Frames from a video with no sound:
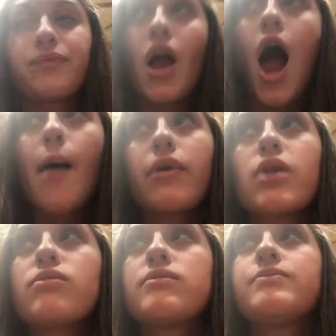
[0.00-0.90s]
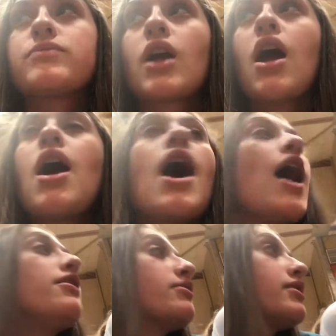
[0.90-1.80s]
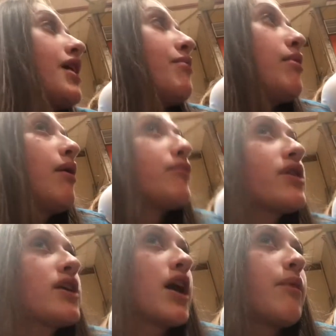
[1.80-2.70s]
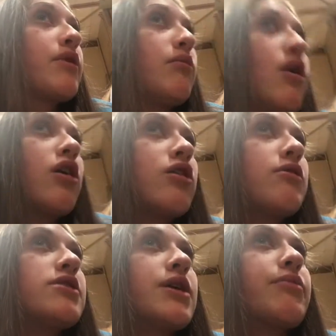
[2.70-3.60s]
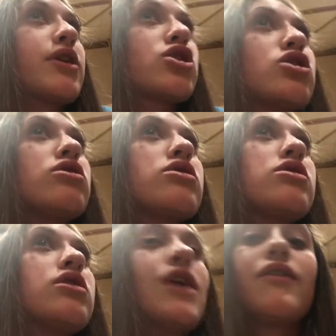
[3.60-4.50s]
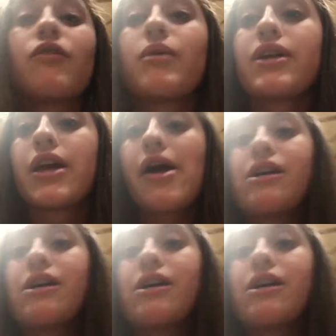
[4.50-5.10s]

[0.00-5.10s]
Yeah. I'm Keep gonna, up, Krista! I think I'm gonna have my mom bring the camera tomorrow and take pictures okay. of everybody.